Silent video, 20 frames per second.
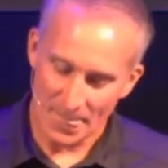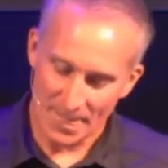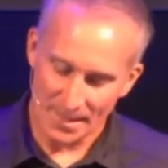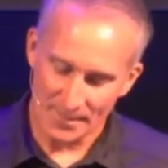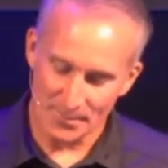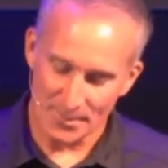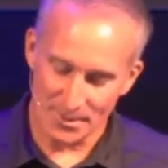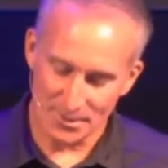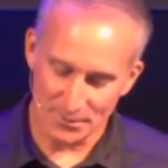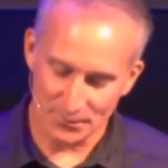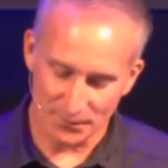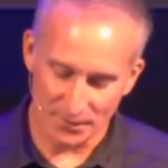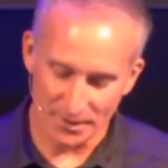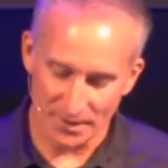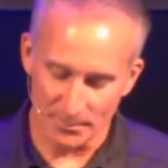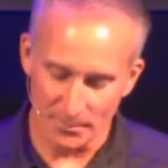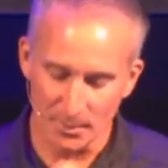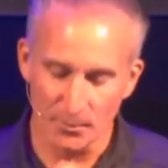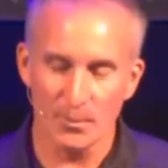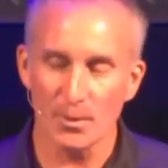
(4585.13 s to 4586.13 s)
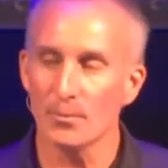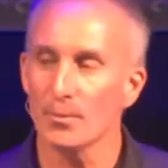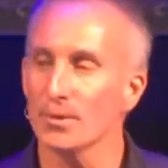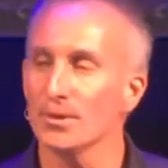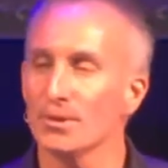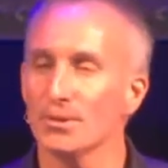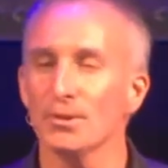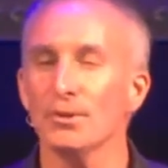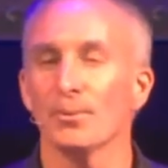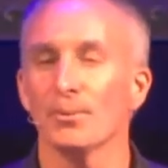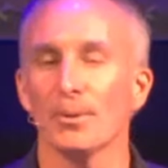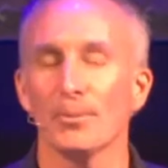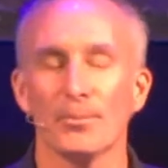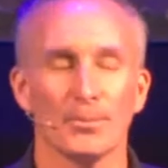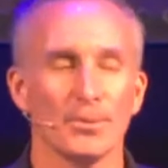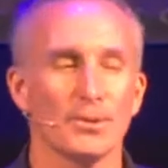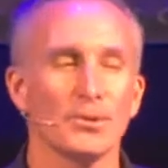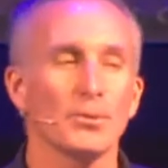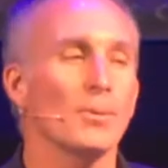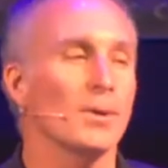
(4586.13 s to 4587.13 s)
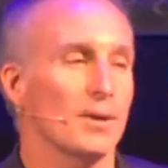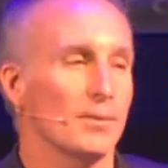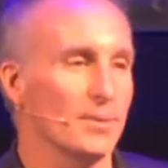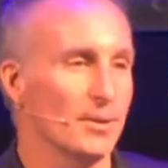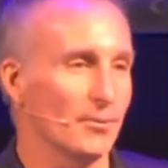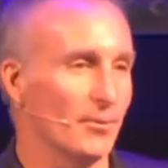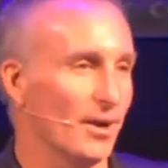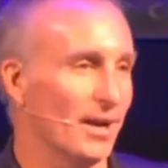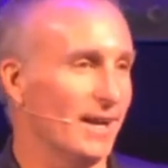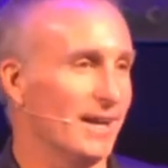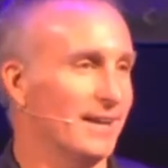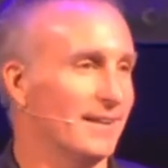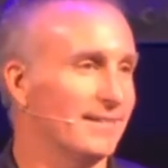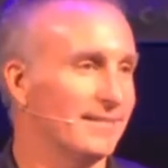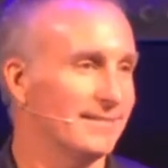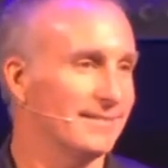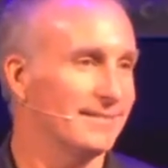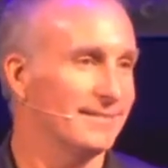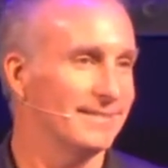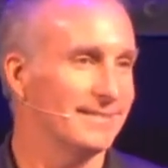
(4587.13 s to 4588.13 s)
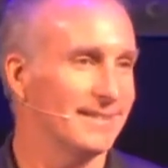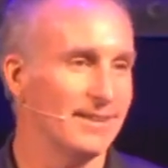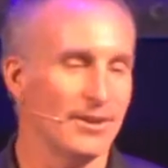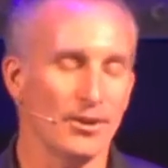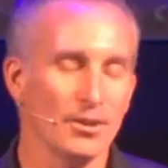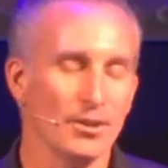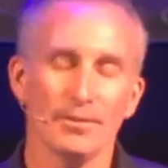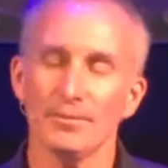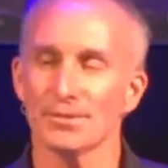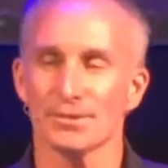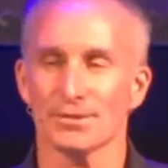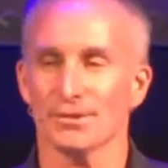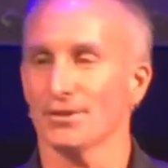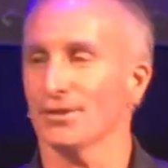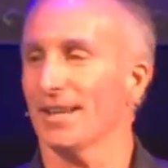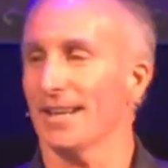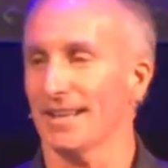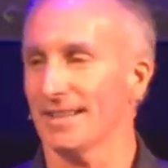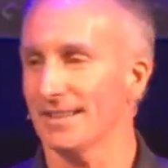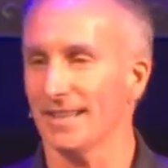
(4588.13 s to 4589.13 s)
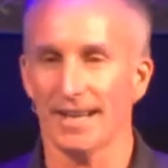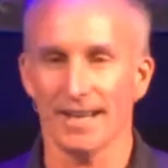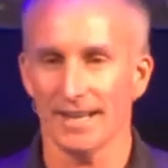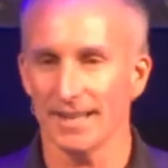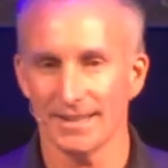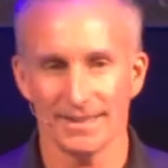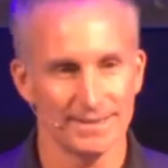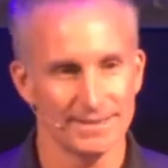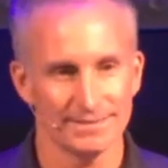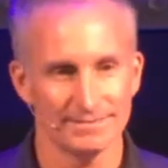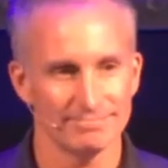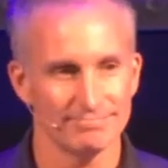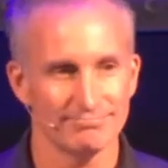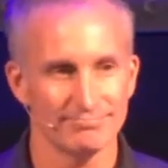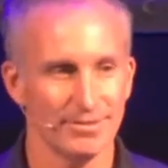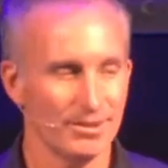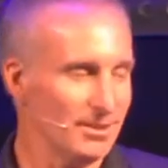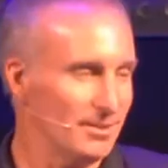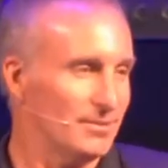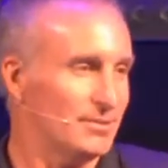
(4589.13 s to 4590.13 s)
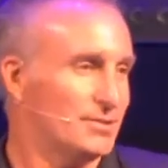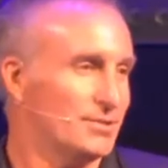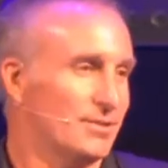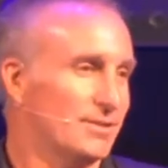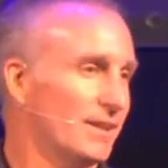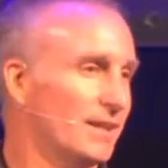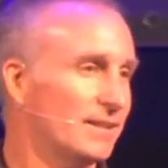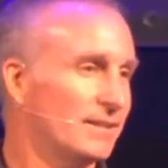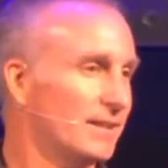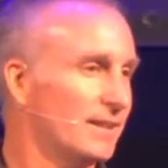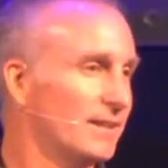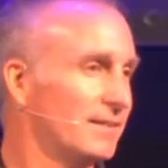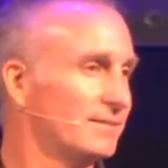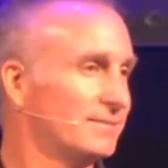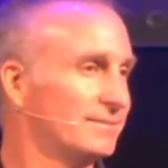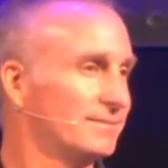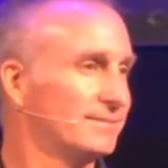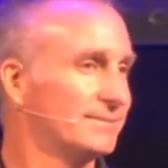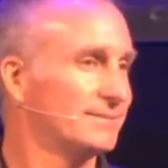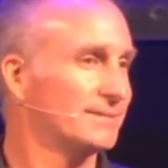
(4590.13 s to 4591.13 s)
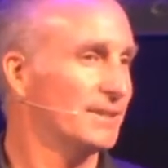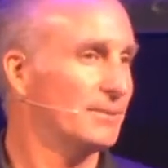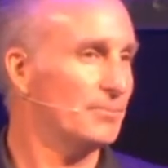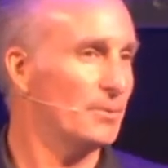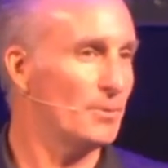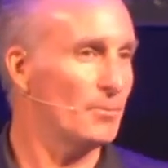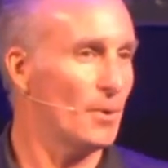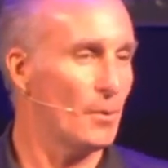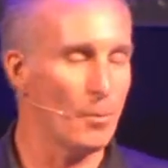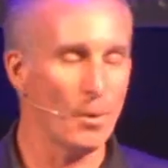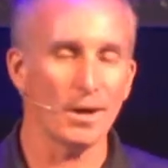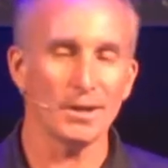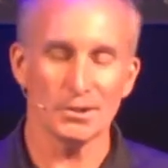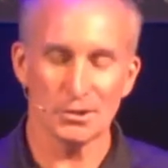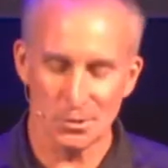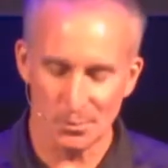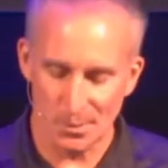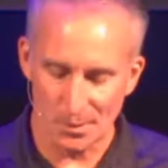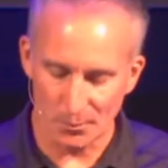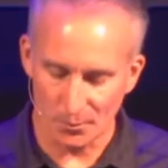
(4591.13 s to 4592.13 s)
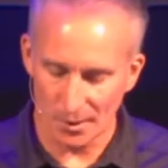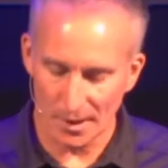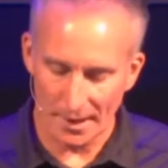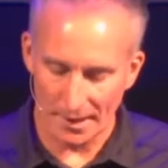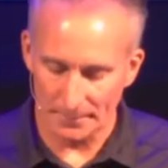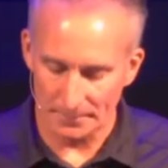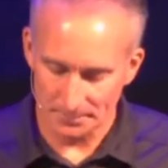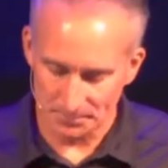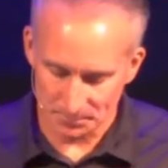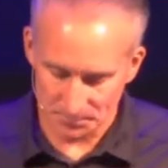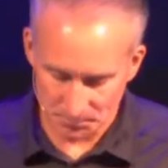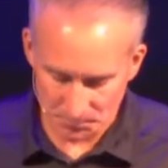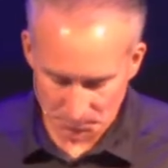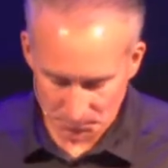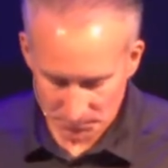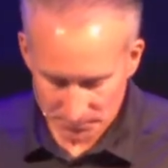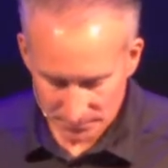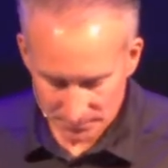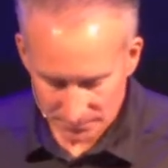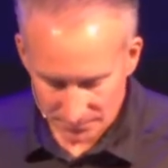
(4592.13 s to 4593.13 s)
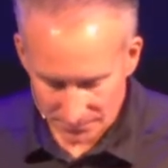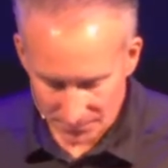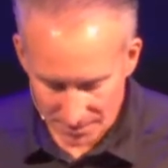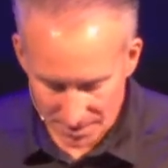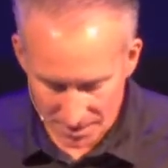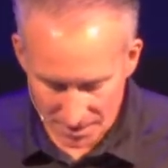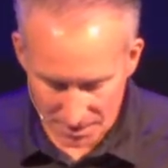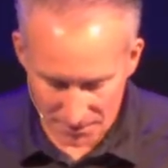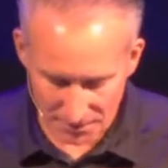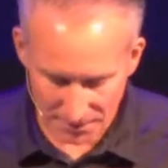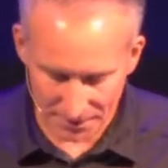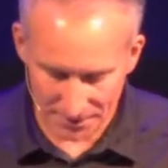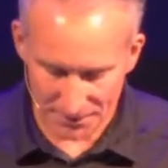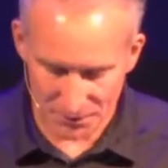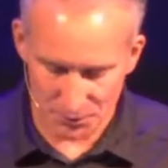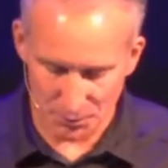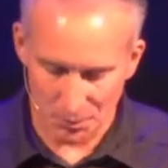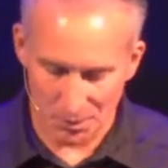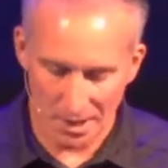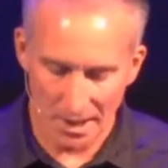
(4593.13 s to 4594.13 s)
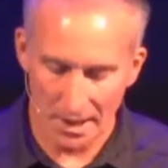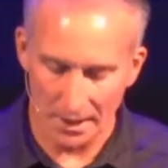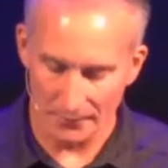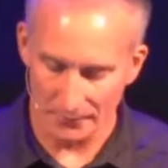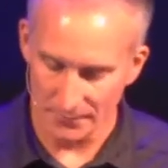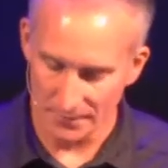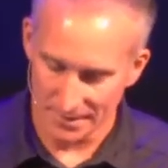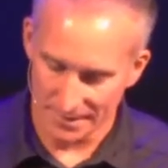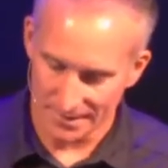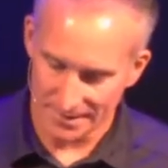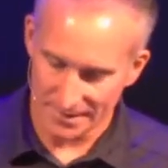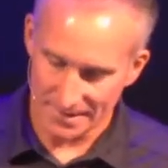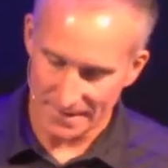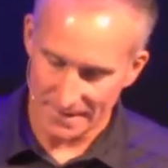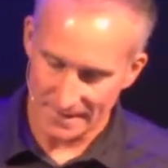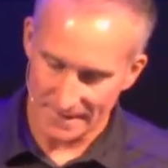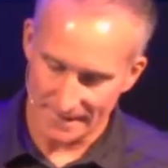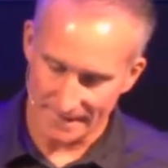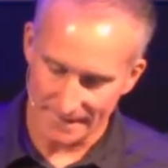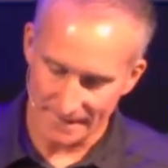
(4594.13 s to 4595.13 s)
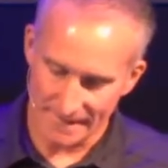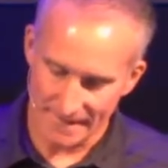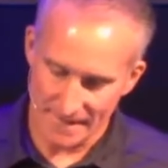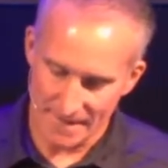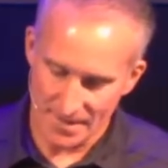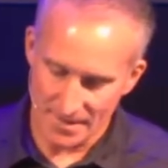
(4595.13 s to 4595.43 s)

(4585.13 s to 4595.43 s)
But it's funny, but we really do. We, we do want to be right. And all of us are like that. All of us are like that. Okay? We, we want to be right. And I think that's okay. All right?